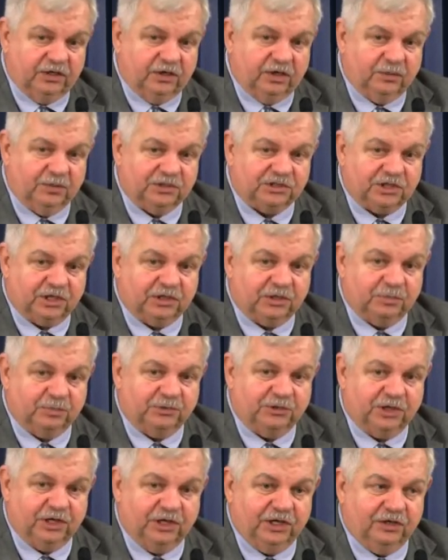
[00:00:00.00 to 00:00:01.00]
I wish I could
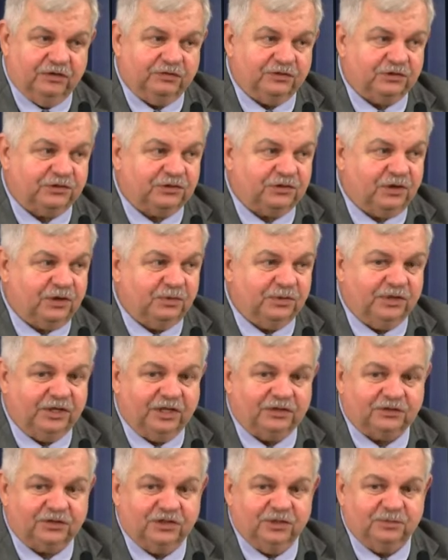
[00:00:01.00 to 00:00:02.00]
tell you for sure. I wouldn't
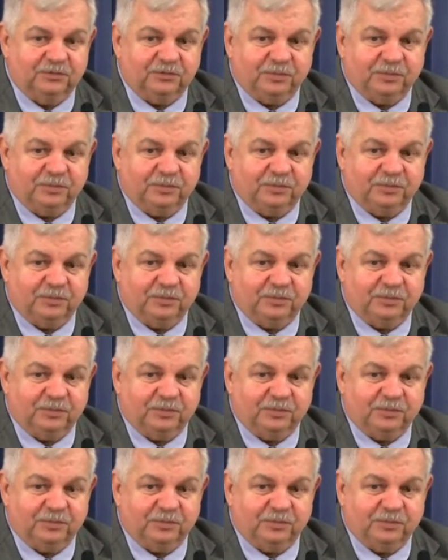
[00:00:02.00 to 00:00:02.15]
have to keep